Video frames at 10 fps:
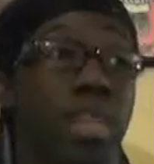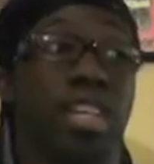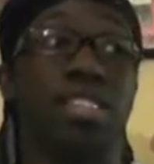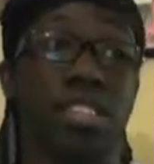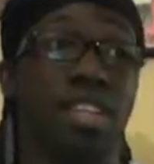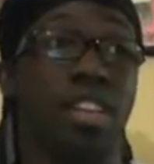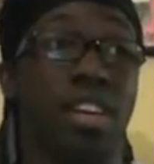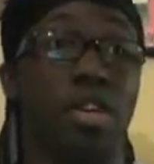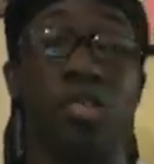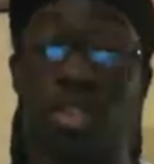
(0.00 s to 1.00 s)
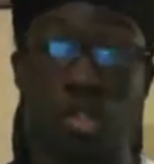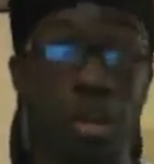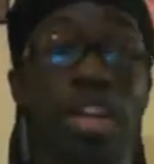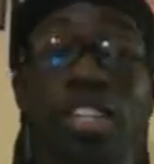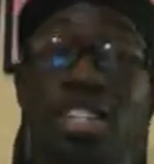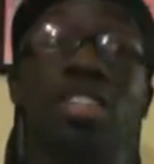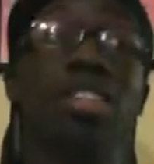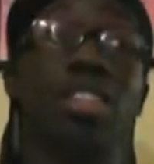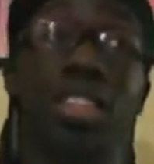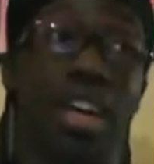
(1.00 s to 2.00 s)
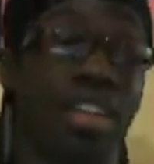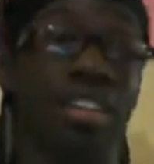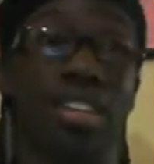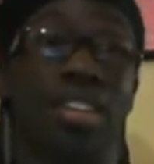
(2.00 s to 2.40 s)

play Zendaya. With the way that she looked at the